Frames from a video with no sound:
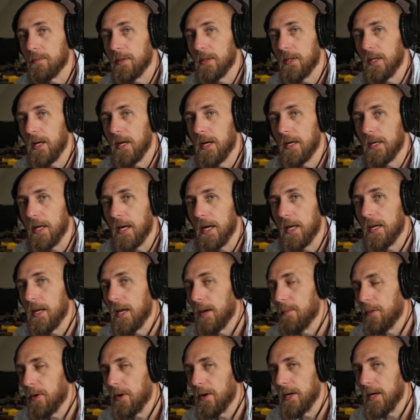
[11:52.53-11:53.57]
plug a
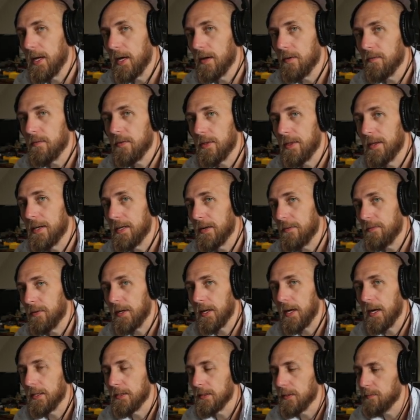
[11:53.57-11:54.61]
number in for the different
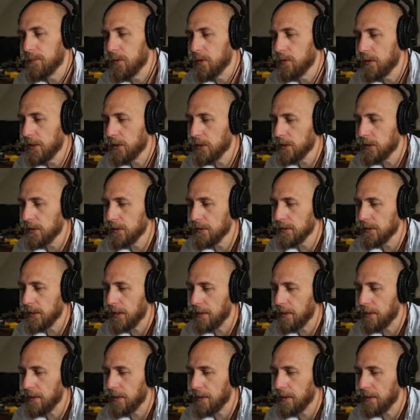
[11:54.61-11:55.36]
kinds of munitions